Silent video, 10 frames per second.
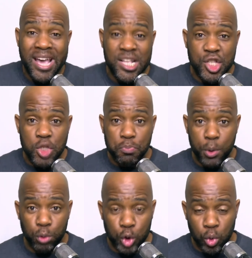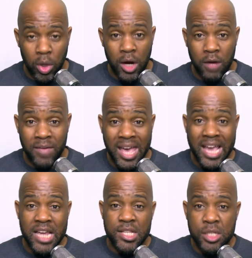It's spiritual love.
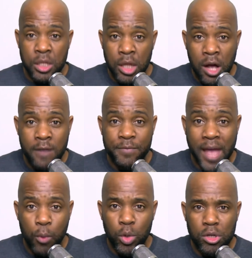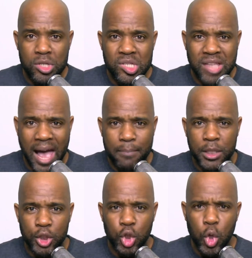It is love that will
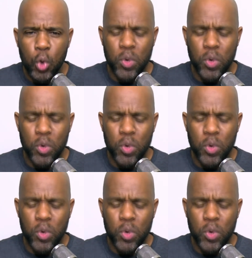establish